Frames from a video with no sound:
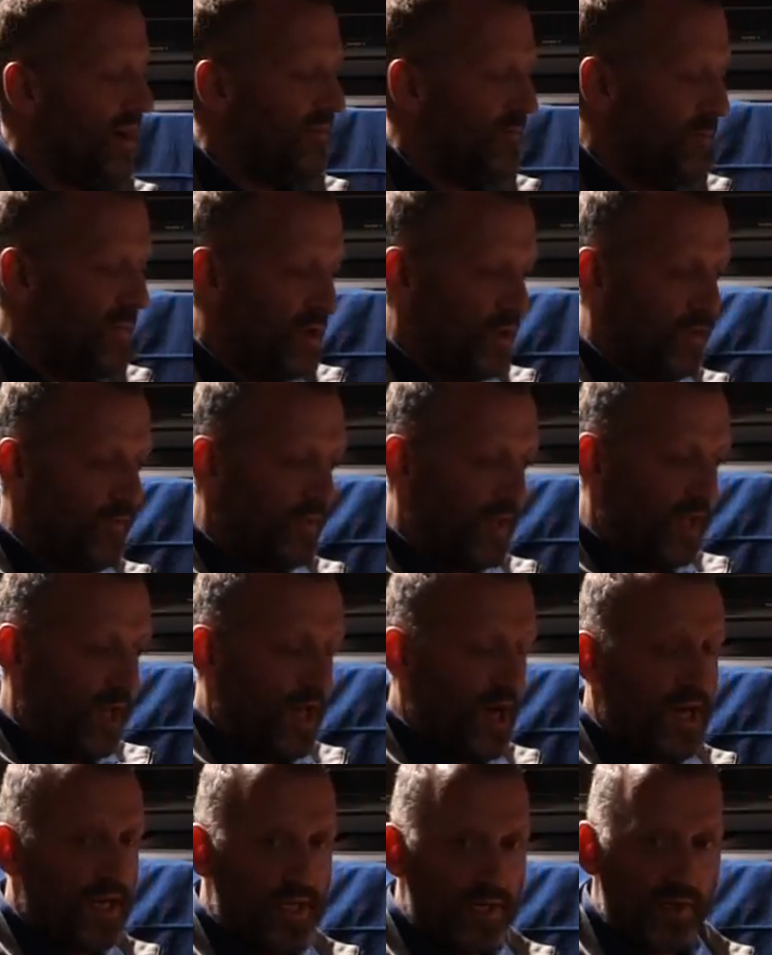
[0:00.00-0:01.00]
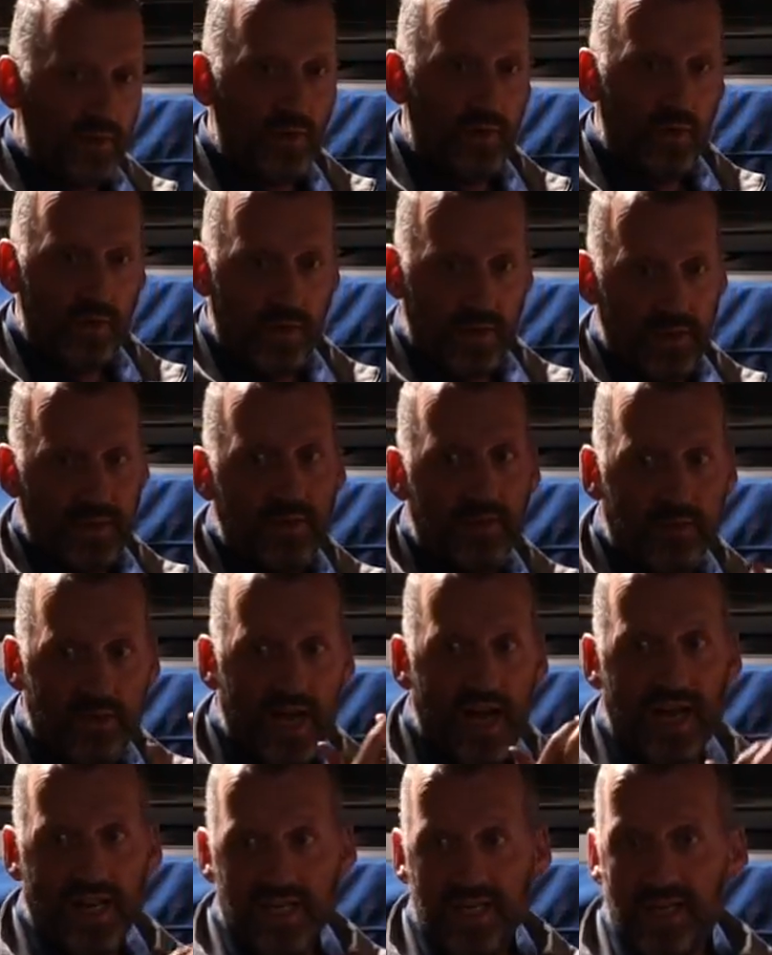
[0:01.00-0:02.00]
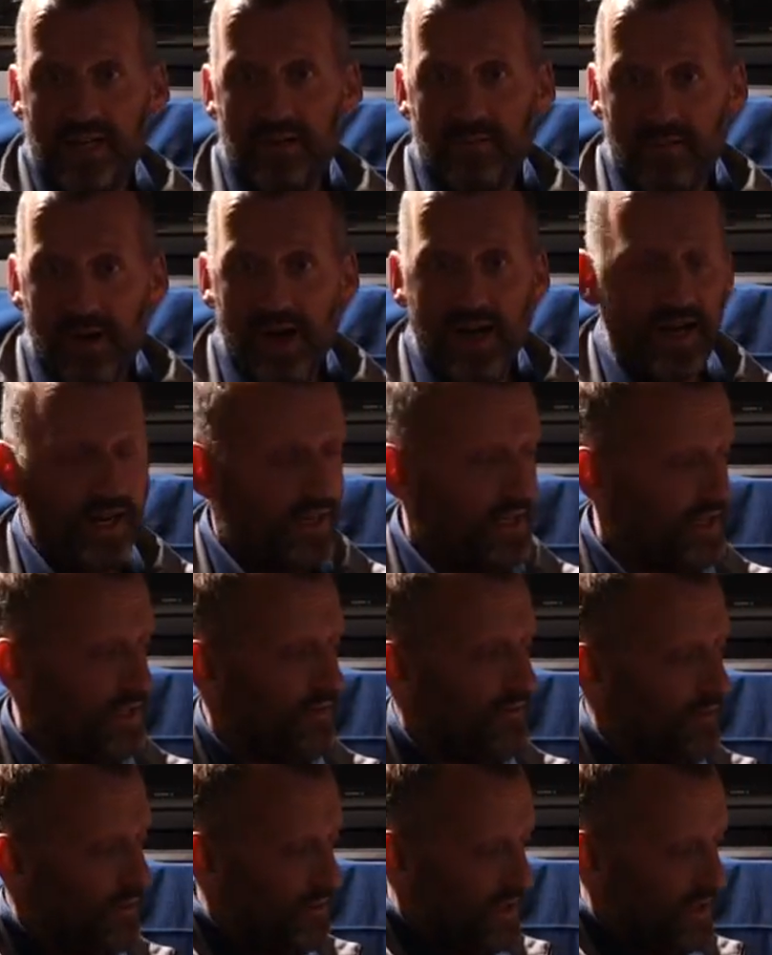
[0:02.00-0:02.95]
I've moved the light source and I did it right